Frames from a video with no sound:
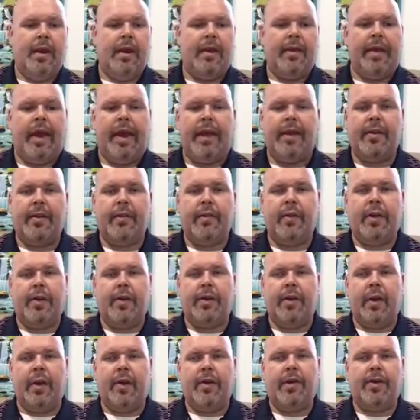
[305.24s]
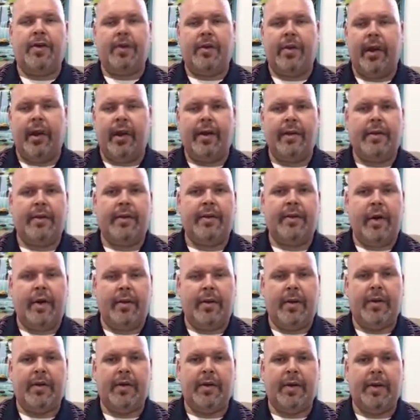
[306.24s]
And that is what John is trying to
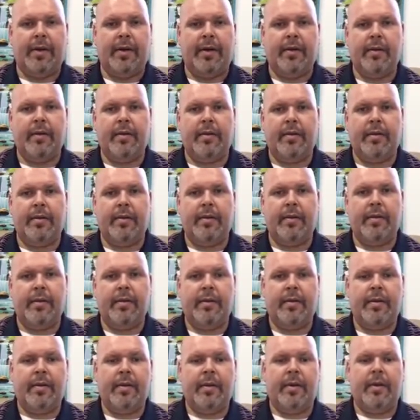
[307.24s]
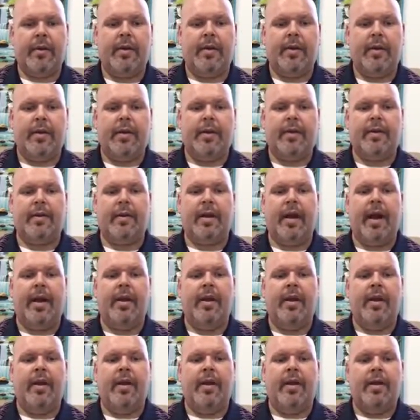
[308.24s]
tell us here, is
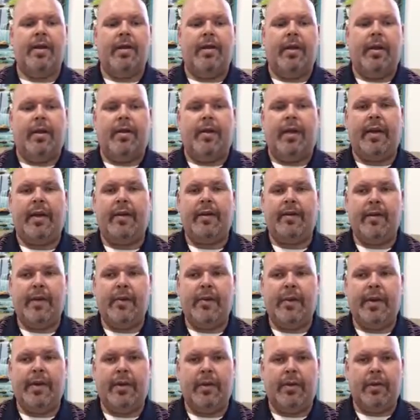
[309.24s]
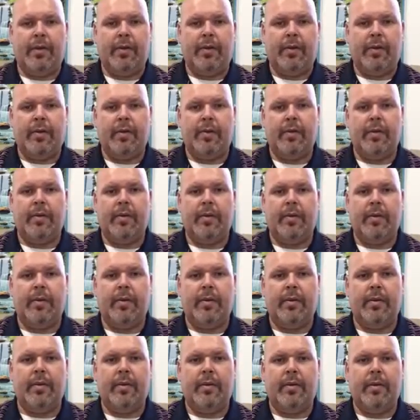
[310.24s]
that the things that we do
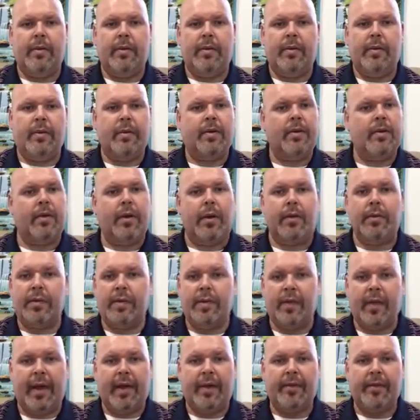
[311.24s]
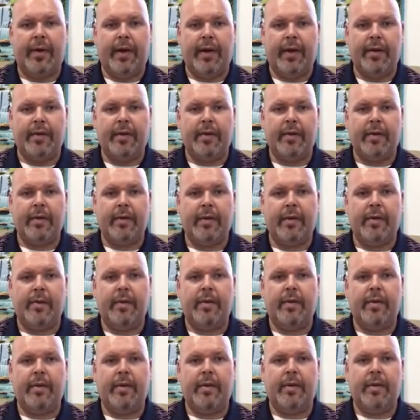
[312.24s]
don't save us,
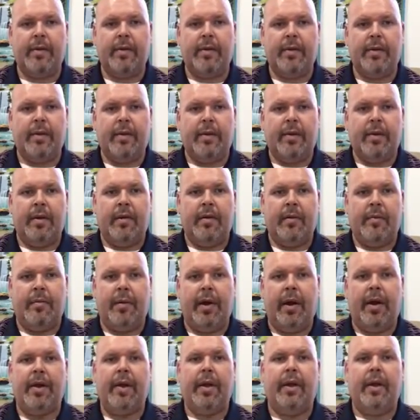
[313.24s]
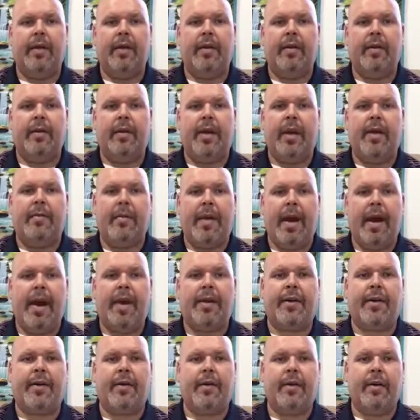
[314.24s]
but they
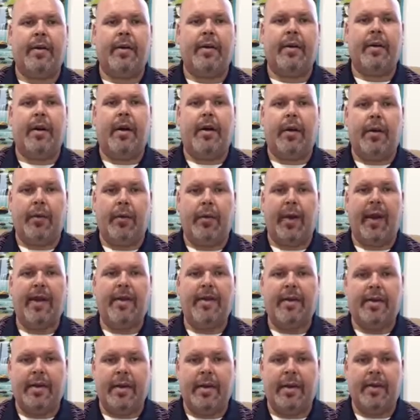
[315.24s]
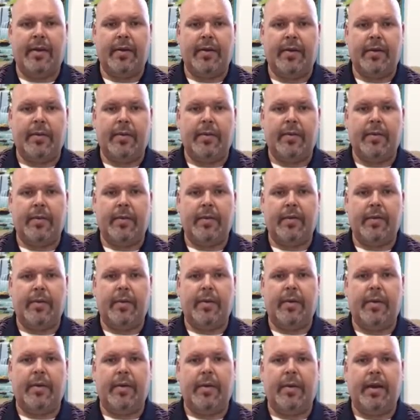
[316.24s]
matter a great deal
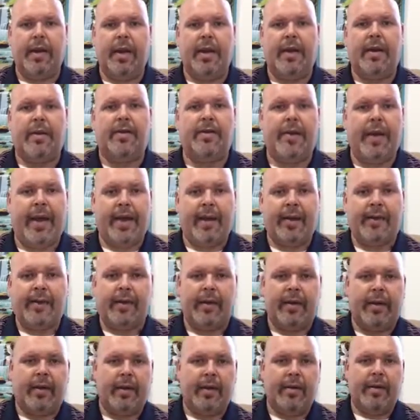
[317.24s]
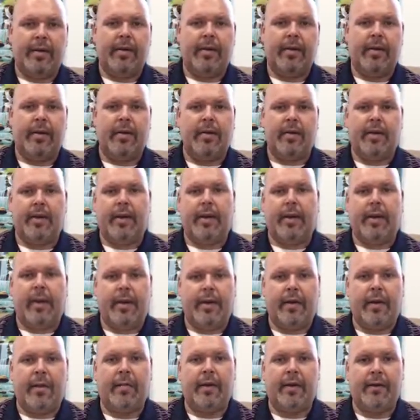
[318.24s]
in advancing the
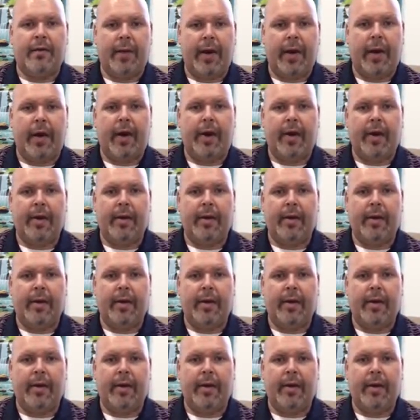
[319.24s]
kingdom of God.